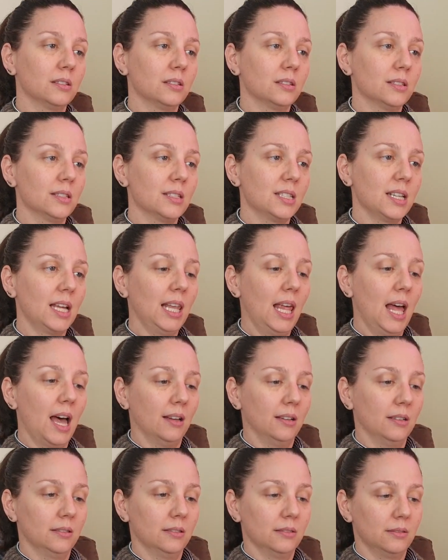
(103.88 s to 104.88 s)
Stella,
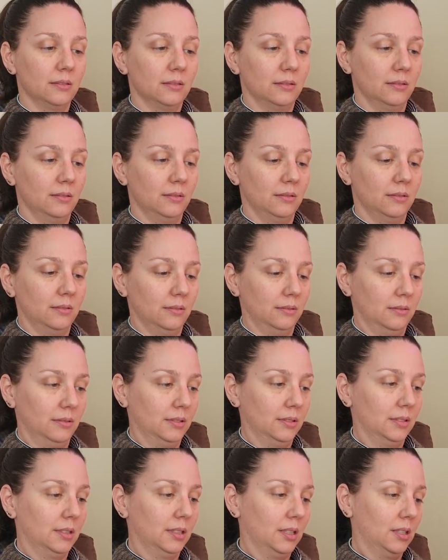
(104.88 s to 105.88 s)

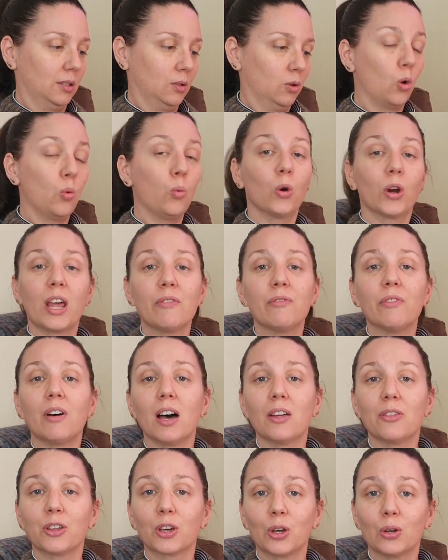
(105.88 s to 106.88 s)
or
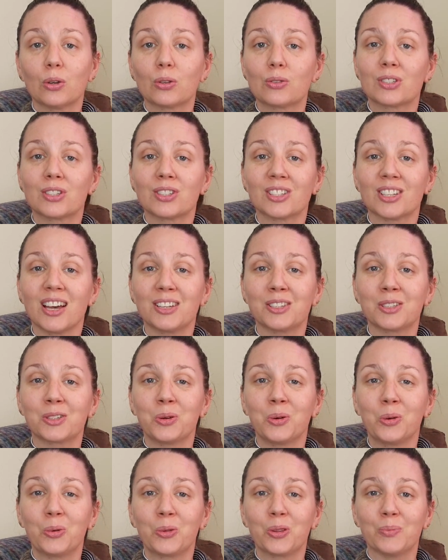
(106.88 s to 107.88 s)
whatever the girls decide to
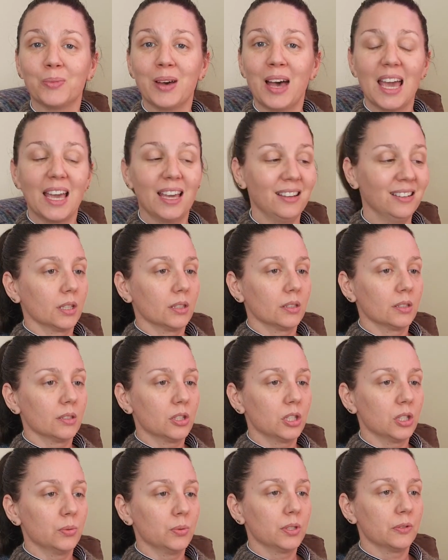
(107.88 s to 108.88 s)
call them, hey? So
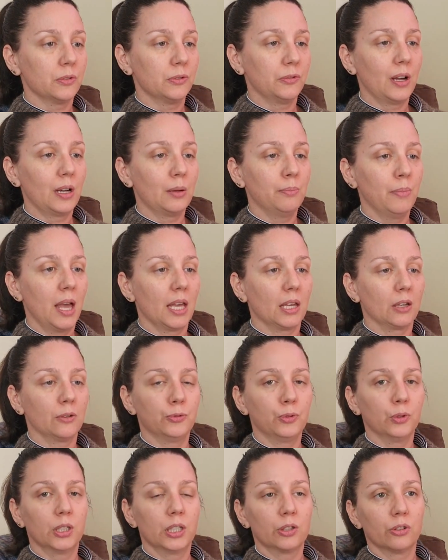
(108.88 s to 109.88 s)
she was a fun make,
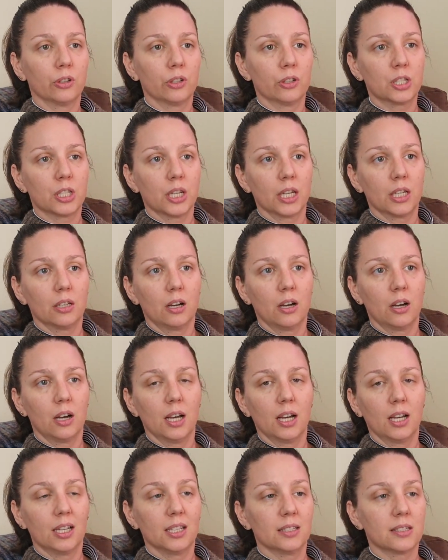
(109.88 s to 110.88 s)
fully crocheted
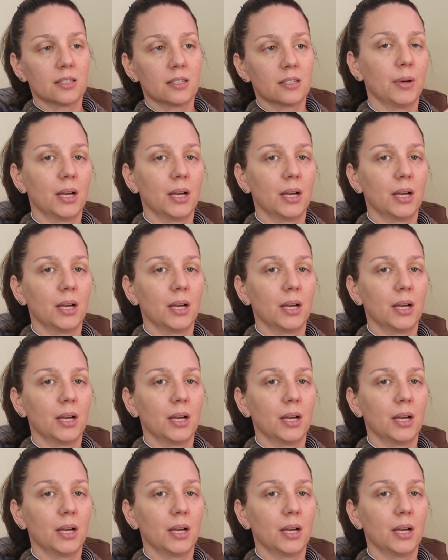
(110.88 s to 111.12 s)
eyes.